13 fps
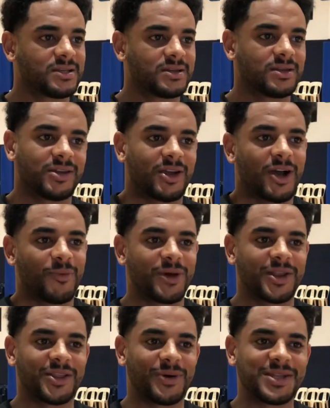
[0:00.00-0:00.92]

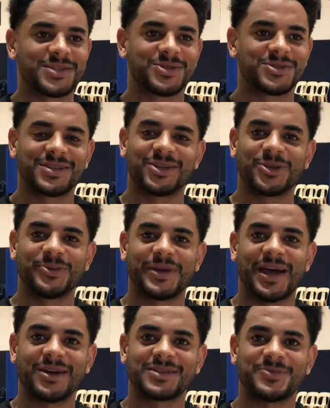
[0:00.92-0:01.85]
one of the ones who's a little bit
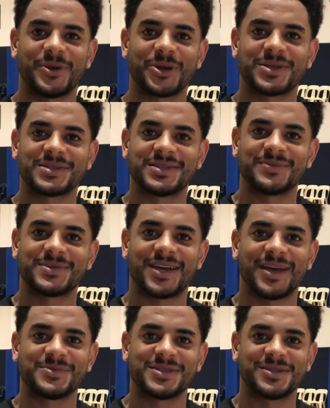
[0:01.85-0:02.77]
outspoken
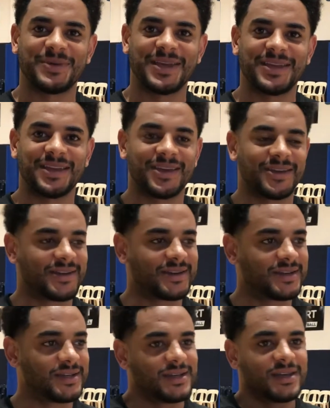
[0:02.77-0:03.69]
sometimes in the media and
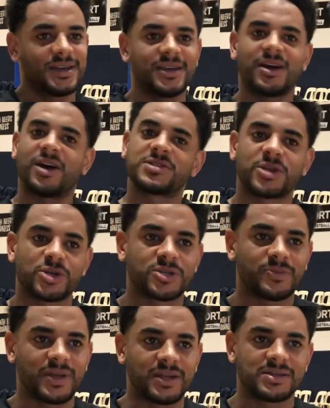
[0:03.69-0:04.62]
on
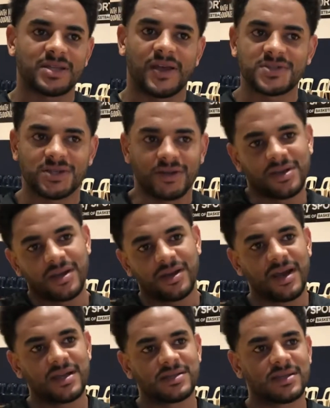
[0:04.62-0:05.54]
social media and stuff. So,
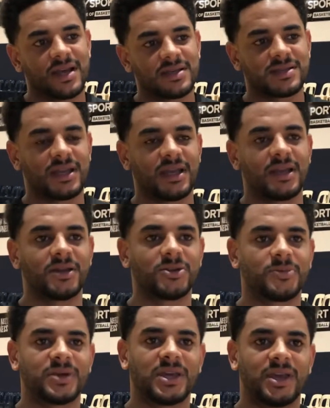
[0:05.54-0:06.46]
I say a
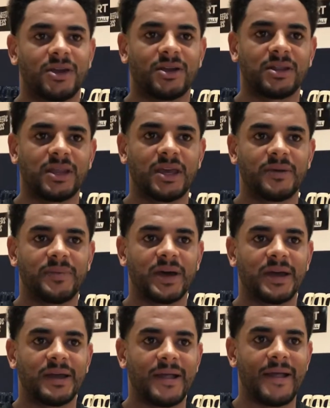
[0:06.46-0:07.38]
little bit here and there, but